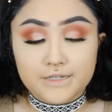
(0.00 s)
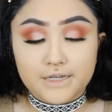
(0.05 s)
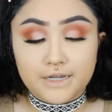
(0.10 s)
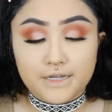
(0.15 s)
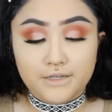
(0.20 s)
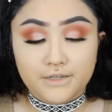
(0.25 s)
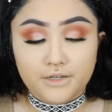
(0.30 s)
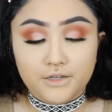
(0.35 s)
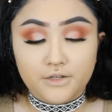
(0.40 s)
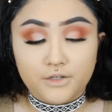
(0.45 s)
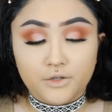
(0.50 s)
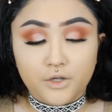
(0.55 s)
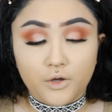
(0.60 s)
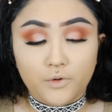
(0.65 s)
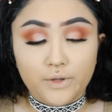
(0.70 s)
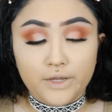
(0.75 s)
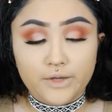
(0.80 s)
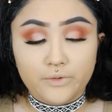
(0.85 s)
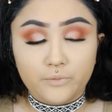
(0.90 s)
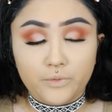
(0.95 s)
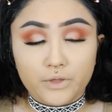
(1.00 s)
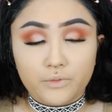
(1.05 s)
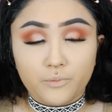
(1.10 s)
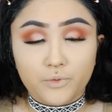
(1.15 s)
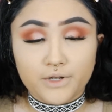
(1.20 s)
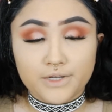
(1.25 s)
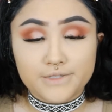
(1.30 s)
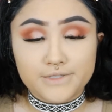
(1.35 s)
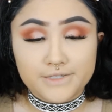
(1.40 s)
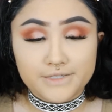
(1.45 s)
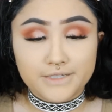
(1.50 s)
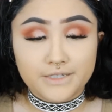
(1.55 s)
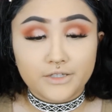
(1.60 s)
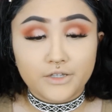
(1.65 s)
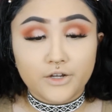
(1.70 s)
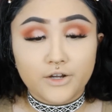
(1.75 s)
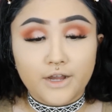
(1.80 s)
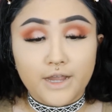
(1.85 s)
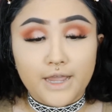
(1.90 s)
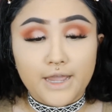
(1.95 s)
I did go in with more
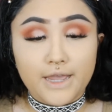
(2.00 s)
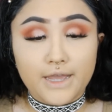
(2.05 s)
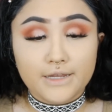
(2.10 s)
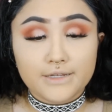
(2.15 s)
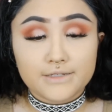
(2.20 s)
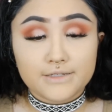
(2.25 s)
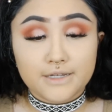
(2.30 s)
concealer and